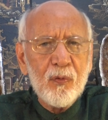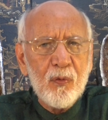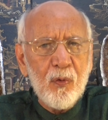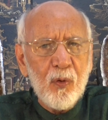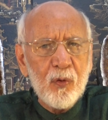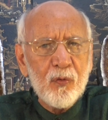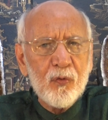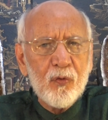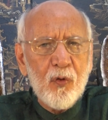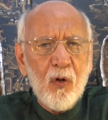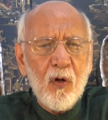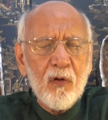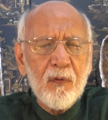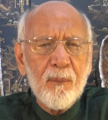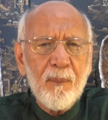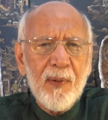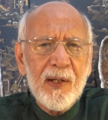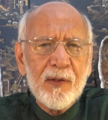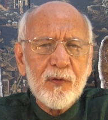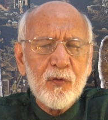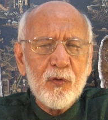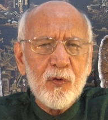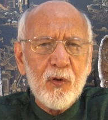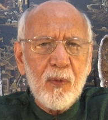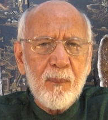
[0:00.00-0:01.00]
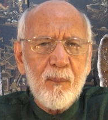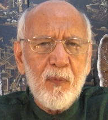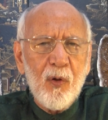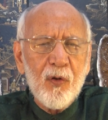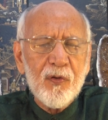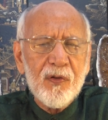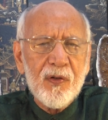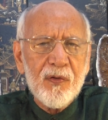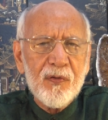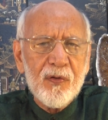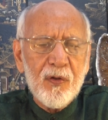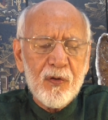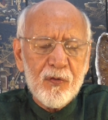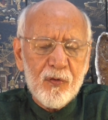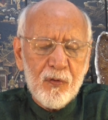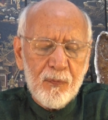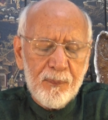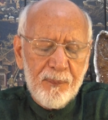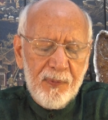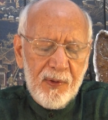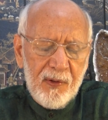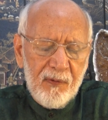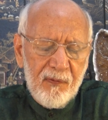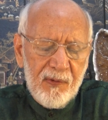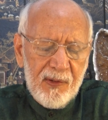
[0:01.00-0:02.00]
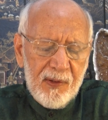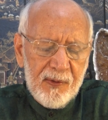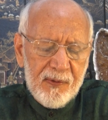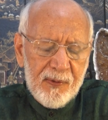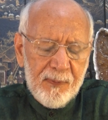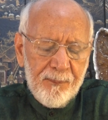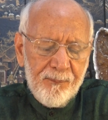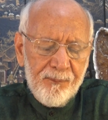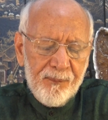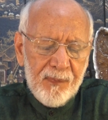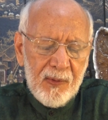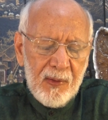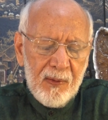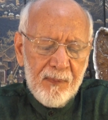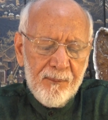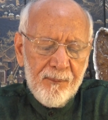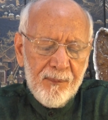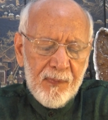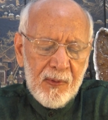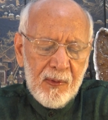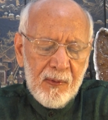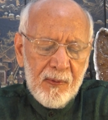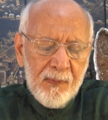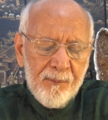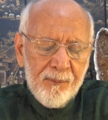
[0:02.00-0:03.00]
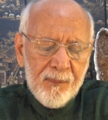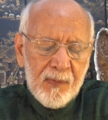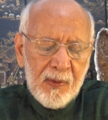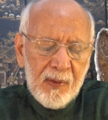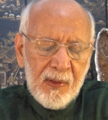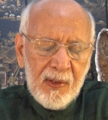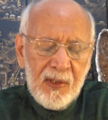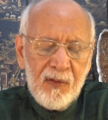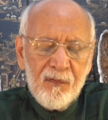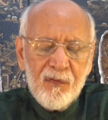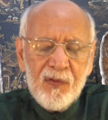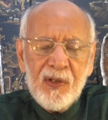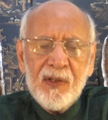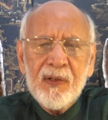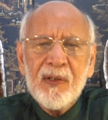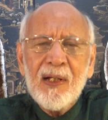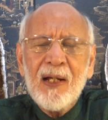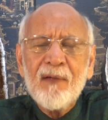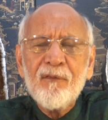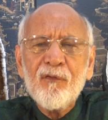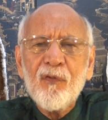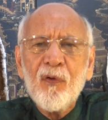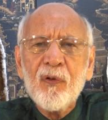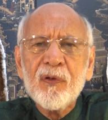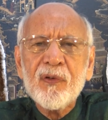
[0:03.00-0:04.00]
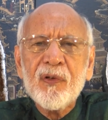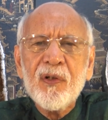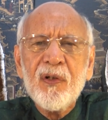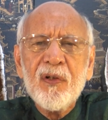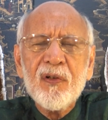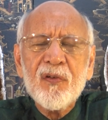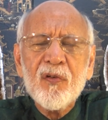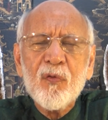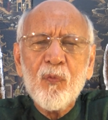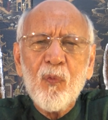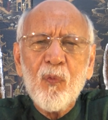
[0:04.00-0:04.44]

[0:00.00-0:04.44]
don't talk back to your bosses or superiors. Evening nightfall turns